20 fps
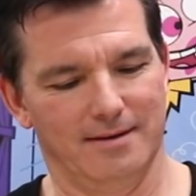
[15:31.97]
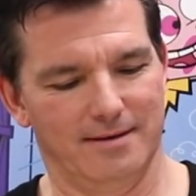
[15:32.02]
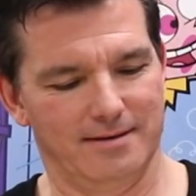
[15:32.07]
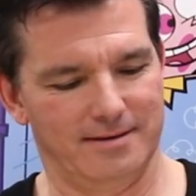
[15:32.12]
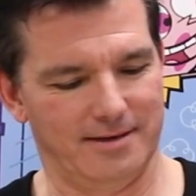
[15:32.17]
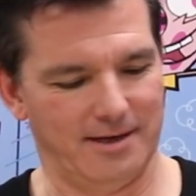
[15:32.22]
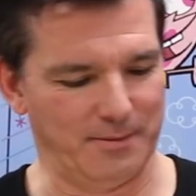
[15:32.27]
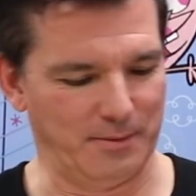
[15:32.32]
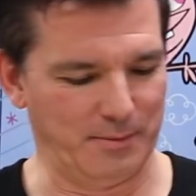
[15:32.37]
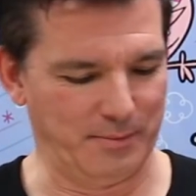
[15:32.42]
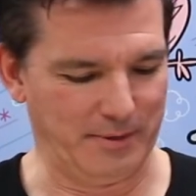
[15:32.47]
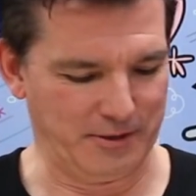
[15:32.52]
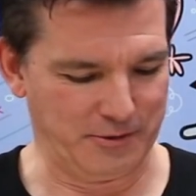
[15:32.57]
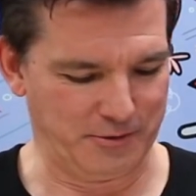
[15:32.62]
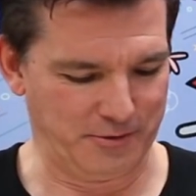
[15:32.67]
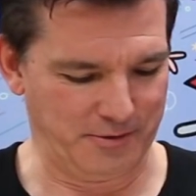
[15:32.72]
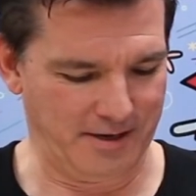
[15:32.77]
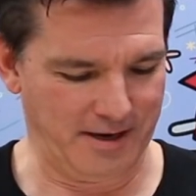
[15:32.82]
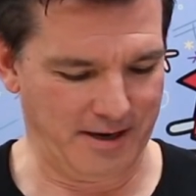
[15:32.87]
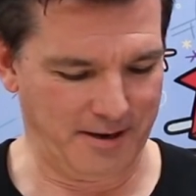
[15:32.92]
terrible
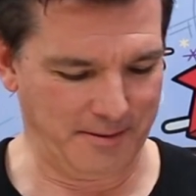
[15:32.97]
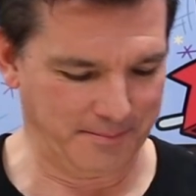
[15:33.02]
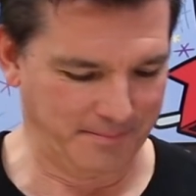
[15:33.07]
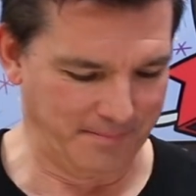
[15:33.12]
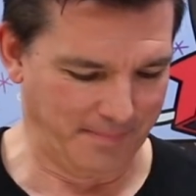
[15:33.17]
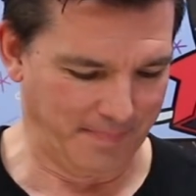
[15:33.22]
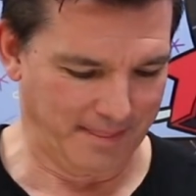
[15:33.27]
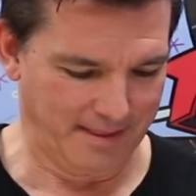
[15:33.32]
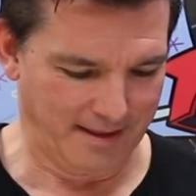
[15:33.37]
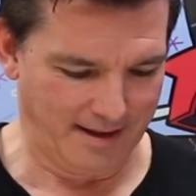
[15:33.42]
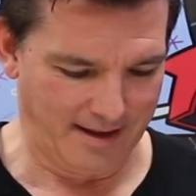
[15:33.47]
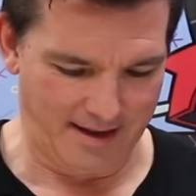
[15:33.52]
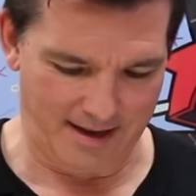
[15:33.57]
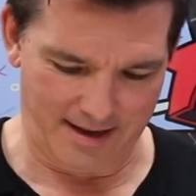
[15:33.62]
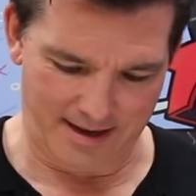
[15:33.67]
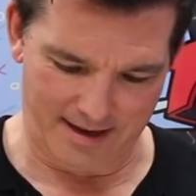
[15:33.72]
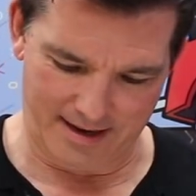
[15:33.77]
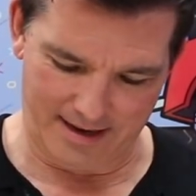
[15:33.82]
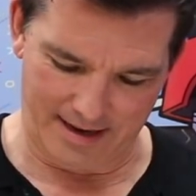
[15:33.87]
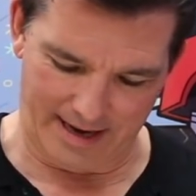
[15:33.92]
picture there.
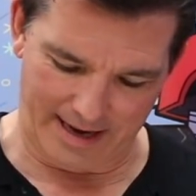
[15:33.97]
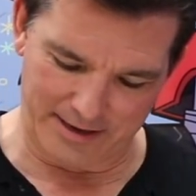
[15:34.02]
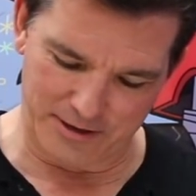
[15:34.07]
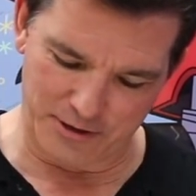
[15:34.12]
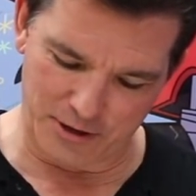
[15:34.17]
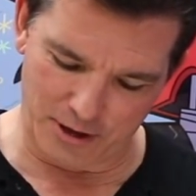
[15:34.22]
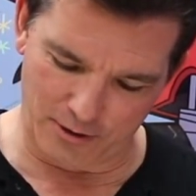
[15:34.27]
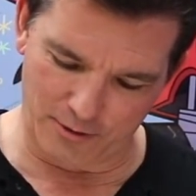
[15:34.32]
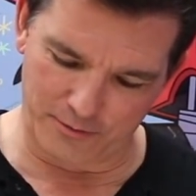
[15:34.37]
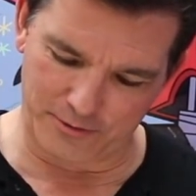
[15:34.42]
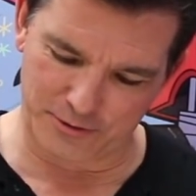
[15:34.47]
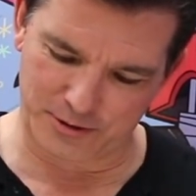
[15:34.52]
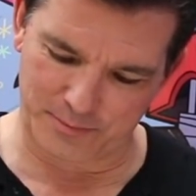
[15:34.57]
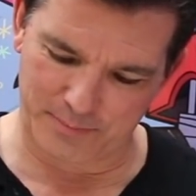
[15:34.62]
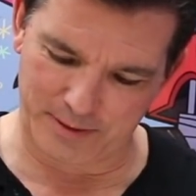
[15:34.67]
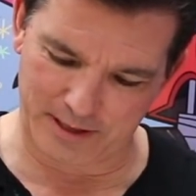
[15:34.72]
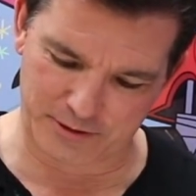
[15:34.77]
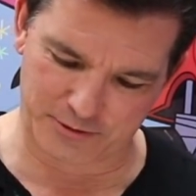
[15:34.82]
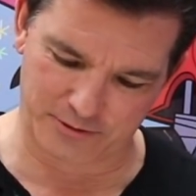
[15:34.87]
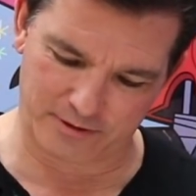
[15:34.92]
And I know there's a
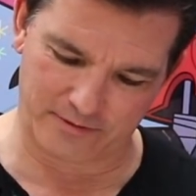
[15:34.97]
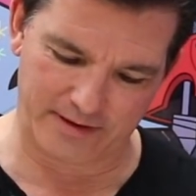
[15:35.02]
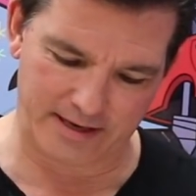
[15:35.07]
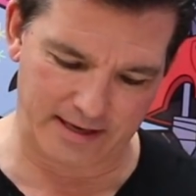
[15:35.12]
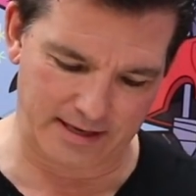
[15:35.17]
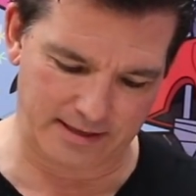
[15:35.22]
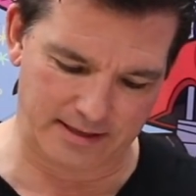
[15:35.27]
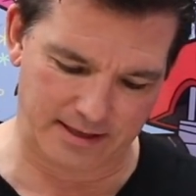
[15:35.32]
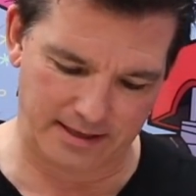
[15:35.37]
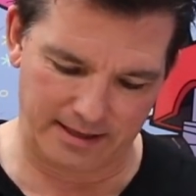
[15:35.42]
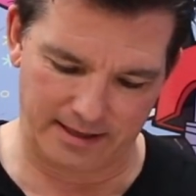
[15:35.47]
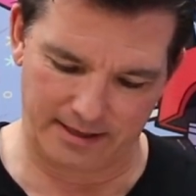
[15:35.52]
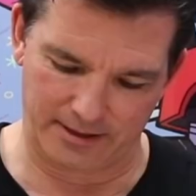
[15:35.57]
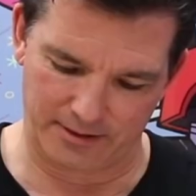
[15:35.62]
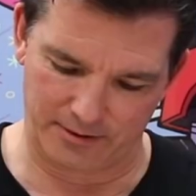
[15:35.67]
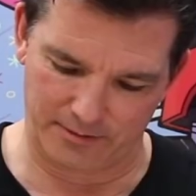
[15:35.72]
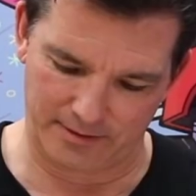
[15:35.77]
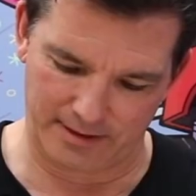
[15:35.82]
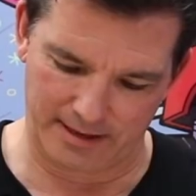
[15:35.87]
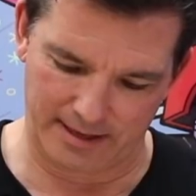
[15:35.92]
picture of E.T. in
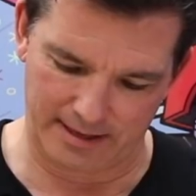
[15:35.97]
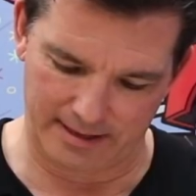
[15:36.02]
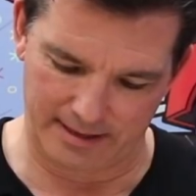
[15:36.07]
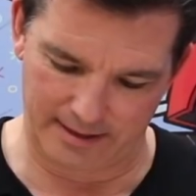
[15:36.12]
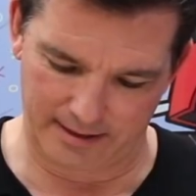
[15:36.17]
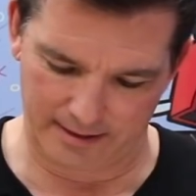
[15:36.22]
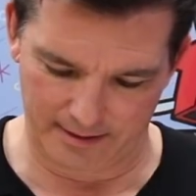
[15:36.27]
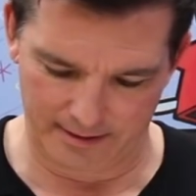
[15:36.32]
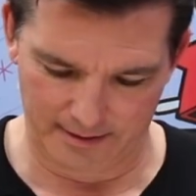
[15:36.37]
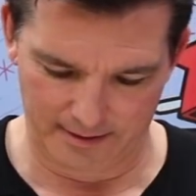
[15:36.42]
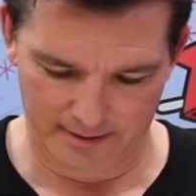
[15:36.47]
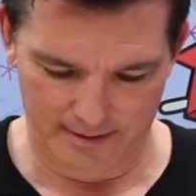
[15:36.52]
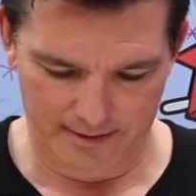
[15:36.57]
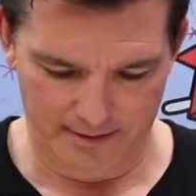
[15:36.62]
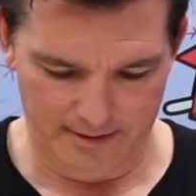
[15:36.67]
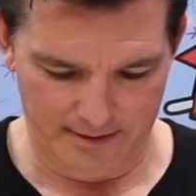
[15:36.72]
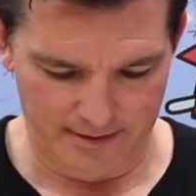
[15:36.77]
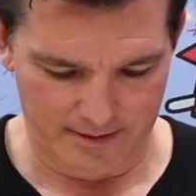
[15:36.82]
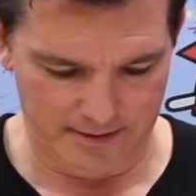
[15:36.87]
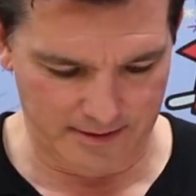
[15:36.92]
here that I did
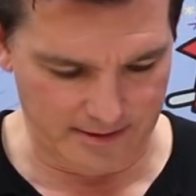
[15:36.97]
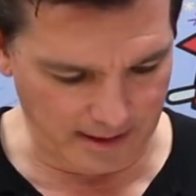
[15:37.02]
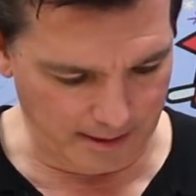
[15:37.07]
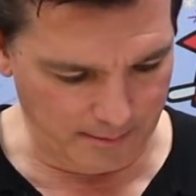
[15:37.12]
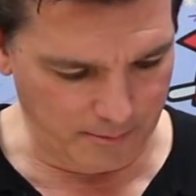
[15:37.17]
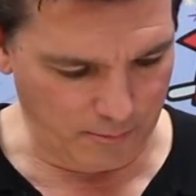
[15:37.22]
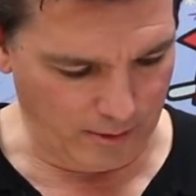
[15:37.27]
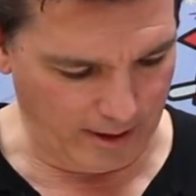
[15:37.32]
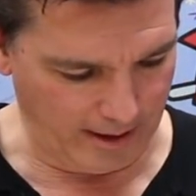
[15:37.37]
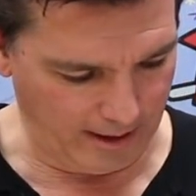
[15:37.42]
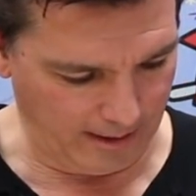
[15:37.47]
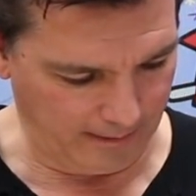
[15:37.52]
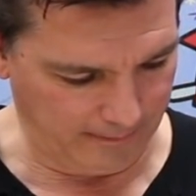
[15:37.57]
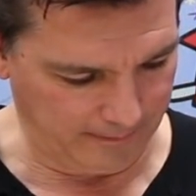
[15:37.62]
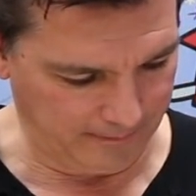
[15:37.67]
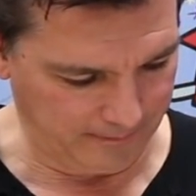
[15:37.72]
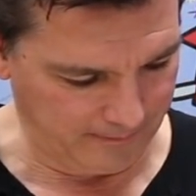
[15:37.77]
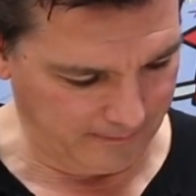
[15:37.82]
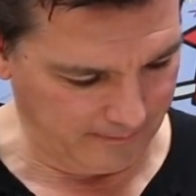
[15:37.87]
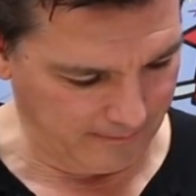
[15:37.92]
somewhere.
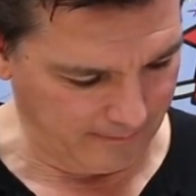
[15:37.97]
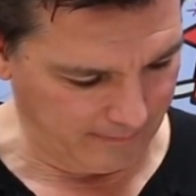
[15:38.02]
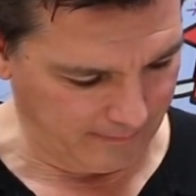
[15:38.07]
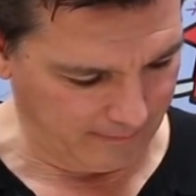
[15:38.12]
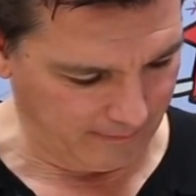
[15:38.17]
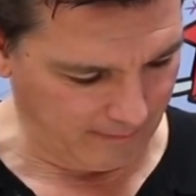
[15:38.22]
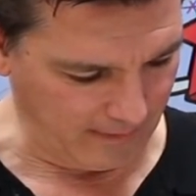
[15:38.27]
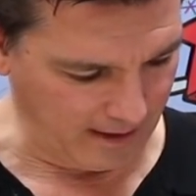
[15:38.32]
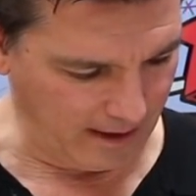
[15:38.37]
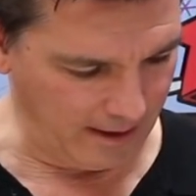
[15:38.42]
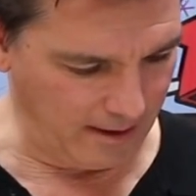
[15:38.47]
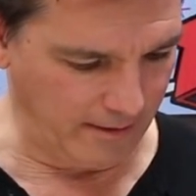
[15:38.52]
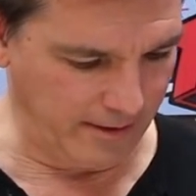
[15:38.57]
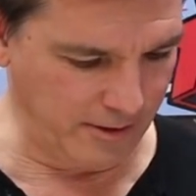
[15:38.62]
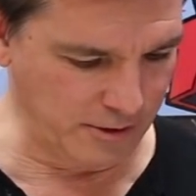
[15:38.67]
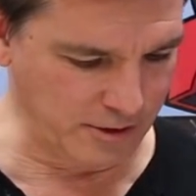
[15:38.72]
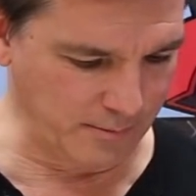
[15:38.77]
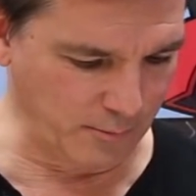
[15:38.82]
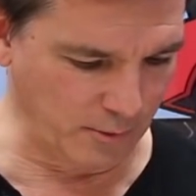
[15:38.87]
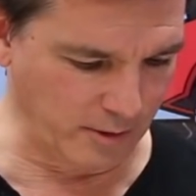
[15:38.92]
Oh,
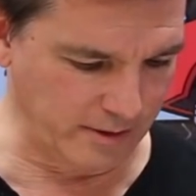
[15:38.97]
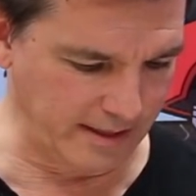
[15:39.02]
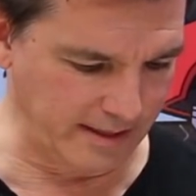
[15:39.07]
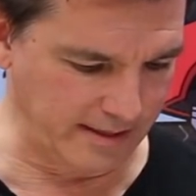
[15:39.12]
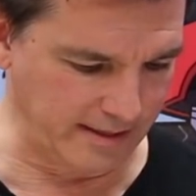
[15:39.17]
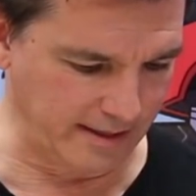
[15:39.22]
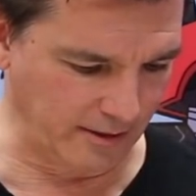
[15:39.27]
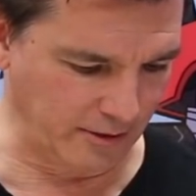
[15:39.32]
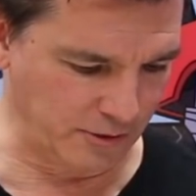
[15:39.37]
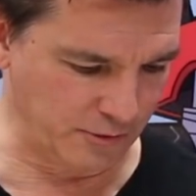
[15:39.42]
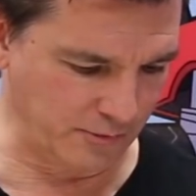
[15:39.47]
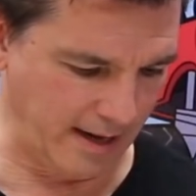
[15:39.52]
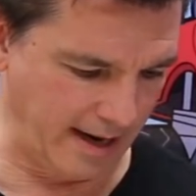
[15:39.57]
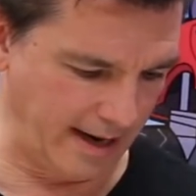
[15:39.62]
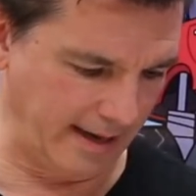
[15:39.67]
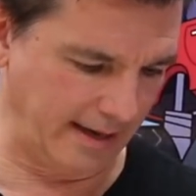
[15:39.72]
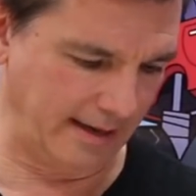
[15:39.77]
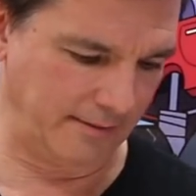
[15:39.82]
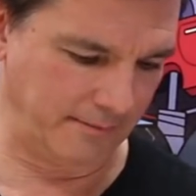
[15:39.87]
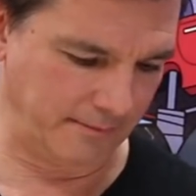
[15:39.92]
here's a more detailed
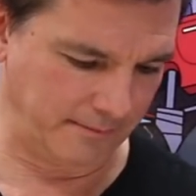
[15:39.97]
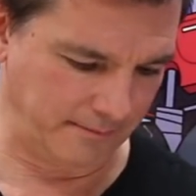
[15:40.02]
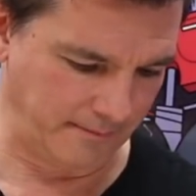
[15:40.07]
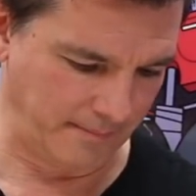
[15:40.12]
dragon.